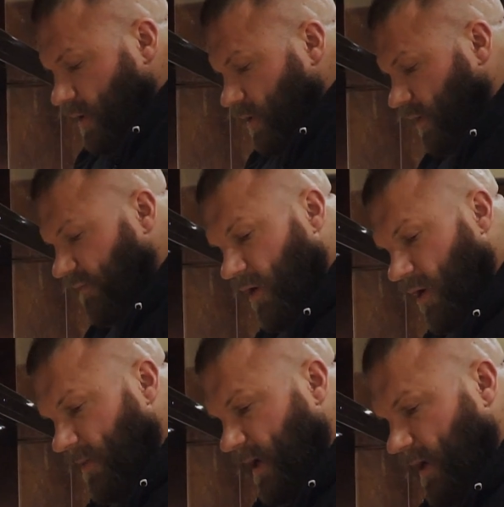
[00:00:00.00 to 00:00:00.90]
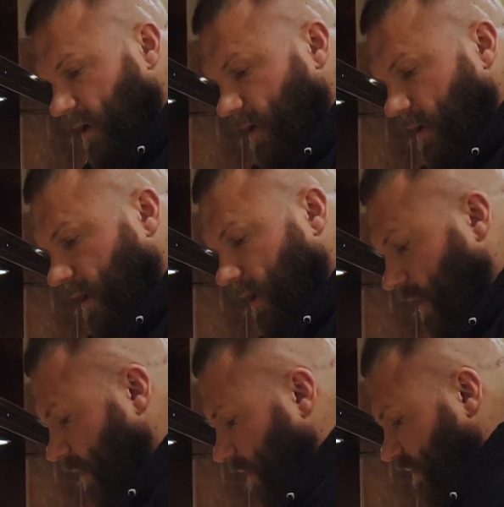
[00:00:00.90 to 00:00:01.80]
So the raw meat,
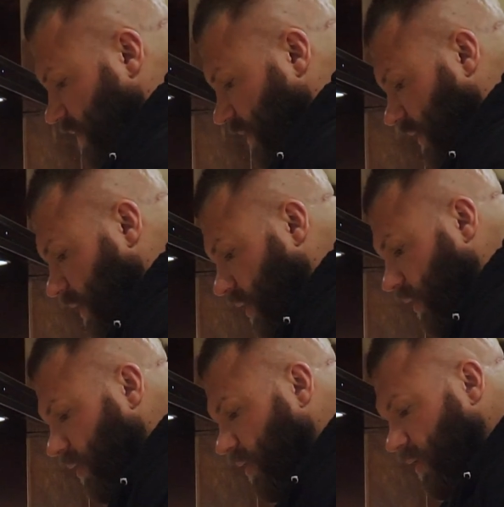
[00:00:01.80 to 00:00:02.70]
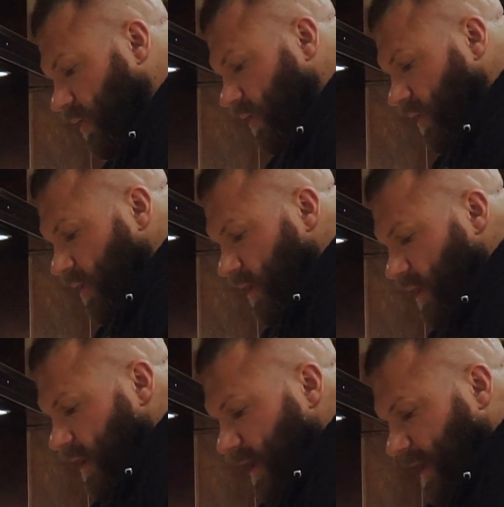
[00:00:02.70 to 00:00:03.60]
obviously when you cook,
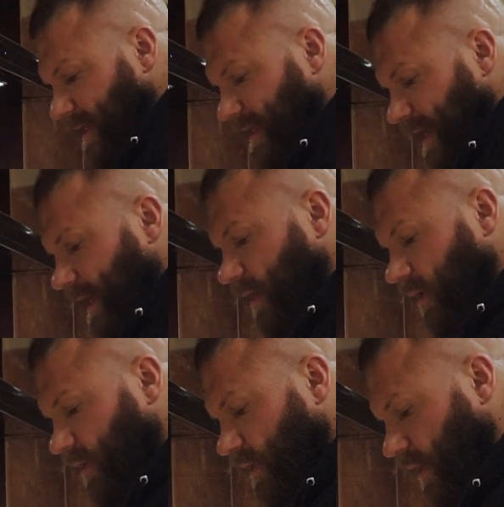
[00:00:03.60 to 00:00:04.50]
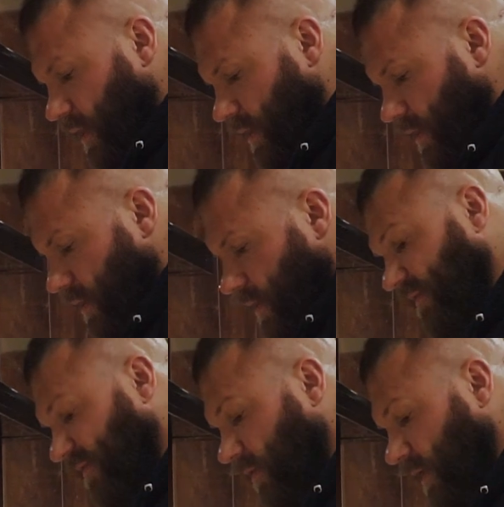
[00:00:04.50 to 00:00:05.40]
it can slightly alter how heavy the
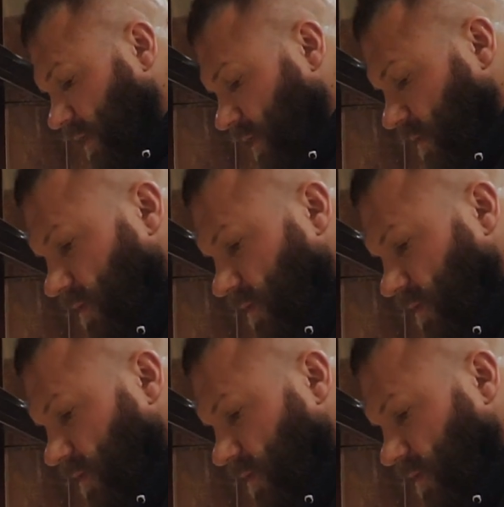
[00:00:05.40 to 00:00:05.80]
food is.